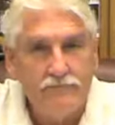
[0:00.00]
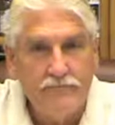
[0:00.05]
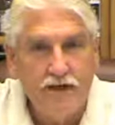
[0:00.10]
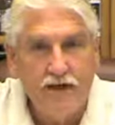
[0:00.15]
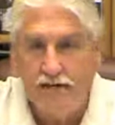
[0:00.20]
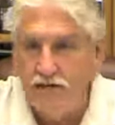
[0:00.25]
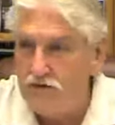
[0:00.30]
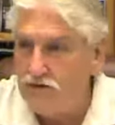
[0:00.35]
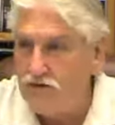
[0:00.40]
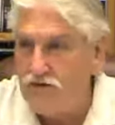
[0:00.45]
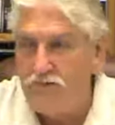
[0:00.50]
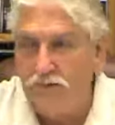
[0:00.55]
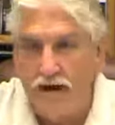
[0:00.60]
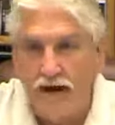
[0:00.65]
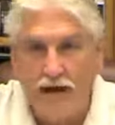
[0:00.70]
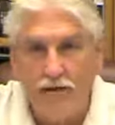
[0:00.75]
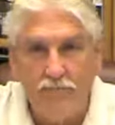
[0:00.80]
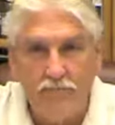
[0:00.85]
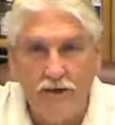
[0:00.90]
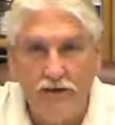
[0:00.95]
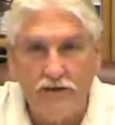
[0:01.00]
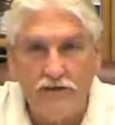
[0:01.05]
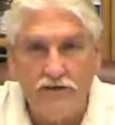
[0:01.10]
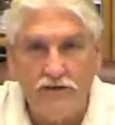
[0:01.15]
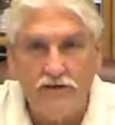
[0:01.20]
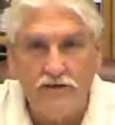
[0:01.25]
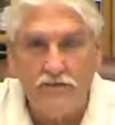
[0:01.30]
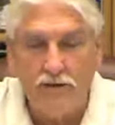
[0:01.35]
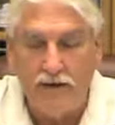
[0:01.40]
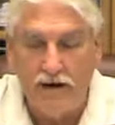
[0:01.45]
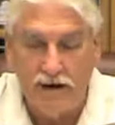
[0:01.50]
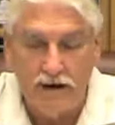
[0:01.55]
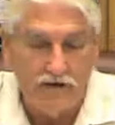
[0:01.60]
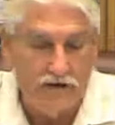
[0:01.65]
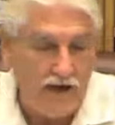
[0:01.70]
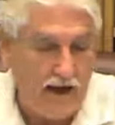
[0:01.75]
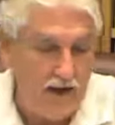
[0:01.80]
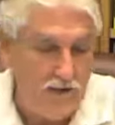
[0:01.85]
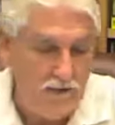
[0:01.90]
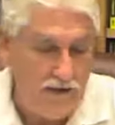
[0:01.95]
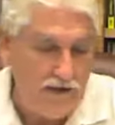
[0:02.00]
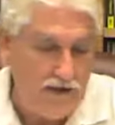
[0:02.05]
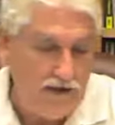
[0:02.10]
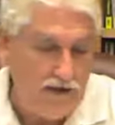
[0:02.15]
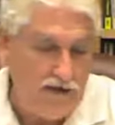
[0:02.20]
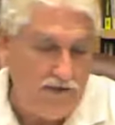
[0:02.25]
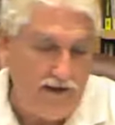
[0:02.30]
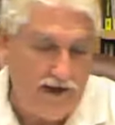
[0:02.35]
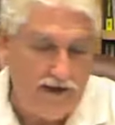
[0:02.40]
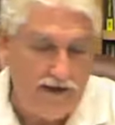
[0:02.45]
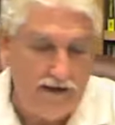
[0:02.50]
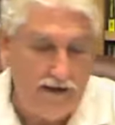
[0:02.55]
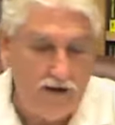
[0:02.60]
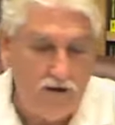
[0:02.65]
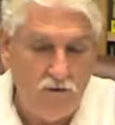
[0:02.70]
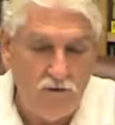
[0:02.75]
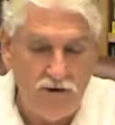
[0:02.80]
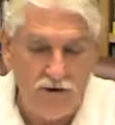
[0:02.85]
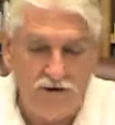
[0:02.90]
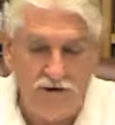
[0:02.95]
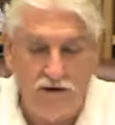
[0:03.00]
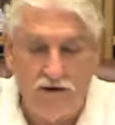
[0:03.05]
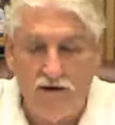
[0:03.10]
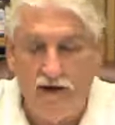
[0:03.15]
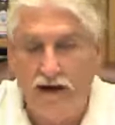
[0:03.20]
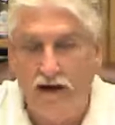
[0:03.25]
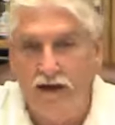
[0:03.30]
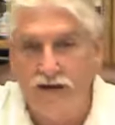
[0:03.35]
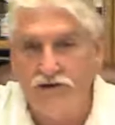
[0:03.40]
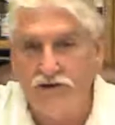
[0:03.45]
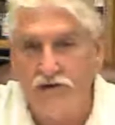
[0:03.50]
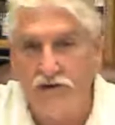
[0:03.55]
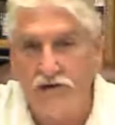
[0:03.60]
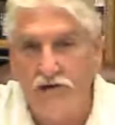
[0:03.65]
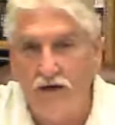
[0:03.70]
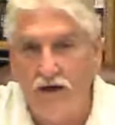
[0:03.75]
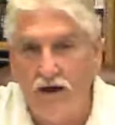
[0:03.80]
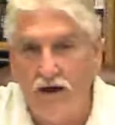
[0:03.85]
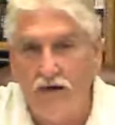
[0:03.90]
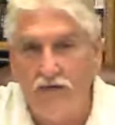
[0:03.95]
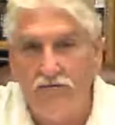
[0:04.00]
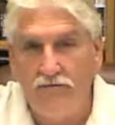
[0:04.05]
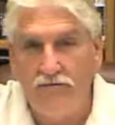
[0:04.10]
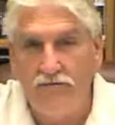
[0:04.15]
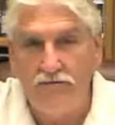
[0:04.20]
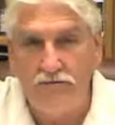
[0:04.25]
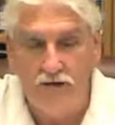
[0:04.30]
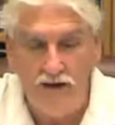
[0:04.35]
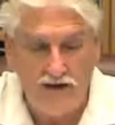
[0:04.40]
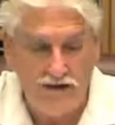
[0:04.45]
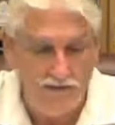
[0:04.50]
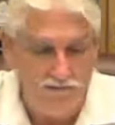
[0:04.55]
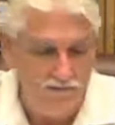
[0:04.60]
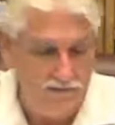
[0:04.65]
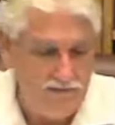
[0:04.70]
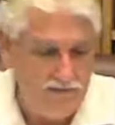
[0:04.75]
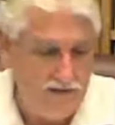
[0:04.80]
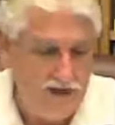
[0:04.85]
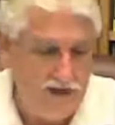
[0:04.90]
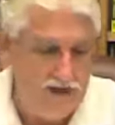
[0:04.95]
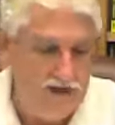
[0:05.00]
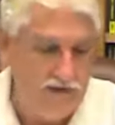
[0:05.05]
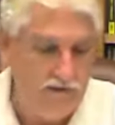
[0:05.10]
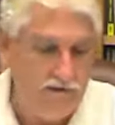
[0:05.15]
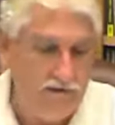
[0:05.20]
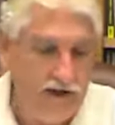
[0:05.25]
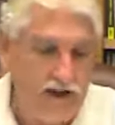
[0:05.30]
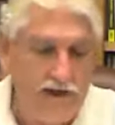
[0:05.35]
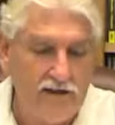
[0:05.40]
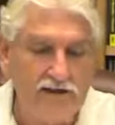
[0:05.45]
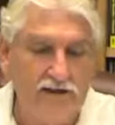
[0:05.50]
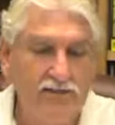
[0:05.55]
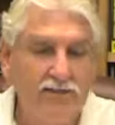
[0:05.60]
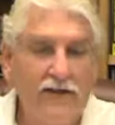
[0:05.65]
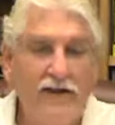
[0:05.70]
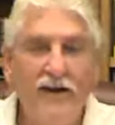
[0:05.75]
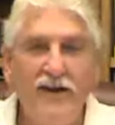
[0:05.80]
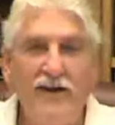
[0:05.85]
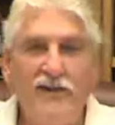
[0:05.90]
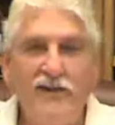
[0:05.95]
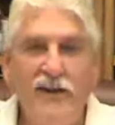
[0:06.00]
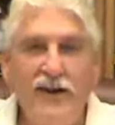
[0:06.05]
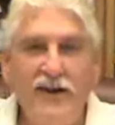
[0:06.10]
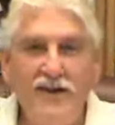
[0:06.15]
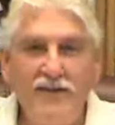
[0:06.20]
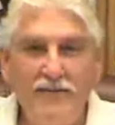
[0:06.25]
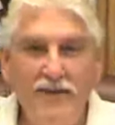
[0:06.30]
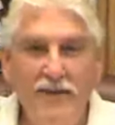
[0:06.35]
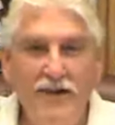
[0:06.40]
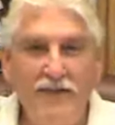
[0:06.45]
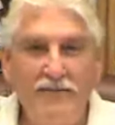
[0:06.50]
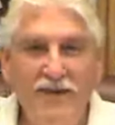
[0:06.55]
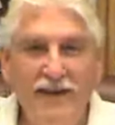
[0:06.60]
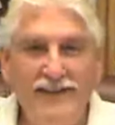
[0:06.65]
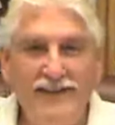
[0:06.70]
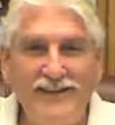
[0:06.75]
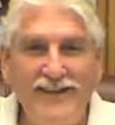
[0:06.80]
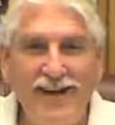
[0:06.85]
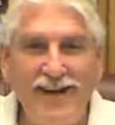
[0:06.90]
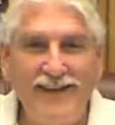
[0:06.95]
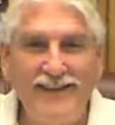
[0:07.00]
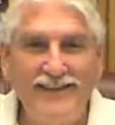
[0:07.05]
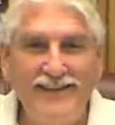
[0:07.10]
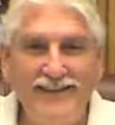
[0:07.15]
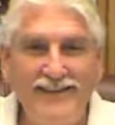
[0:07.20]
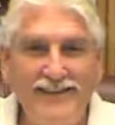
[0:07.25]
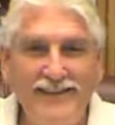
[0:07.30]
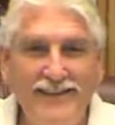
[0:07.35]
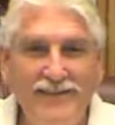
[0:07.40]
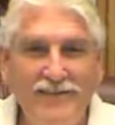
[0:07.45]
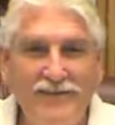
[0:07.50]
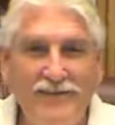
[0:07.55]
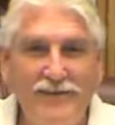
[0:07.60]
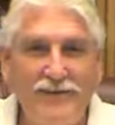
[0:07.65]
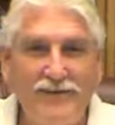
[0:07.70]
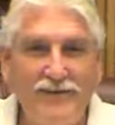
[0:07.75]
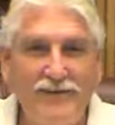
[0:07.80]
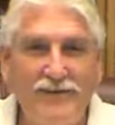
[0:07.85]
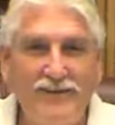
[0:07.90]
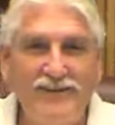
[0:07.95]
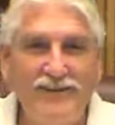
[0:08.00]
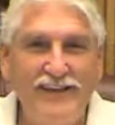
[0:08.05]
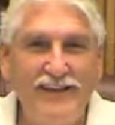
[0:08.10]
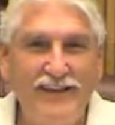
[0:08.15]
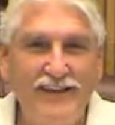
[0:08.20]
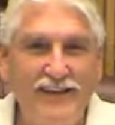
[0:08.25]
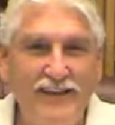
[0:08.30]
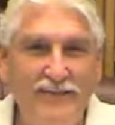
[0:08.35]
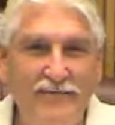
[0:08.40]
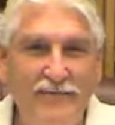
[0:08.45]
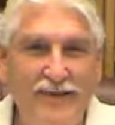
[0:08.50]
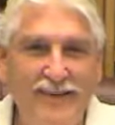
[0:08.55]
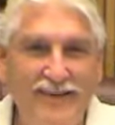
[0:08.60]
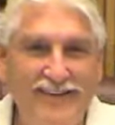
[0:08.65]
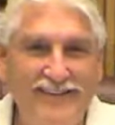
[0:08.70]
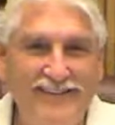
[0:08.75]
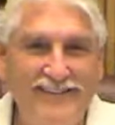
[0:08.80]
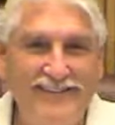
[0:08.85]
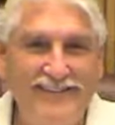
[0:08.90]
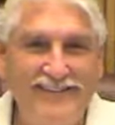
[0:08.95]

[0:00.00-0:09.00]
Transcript: Now these are my opinions, but I'll, I'll get into that in a question and answer uh, uh thing here next. Thank you very much, guys. We'll, we'll see you in a minute.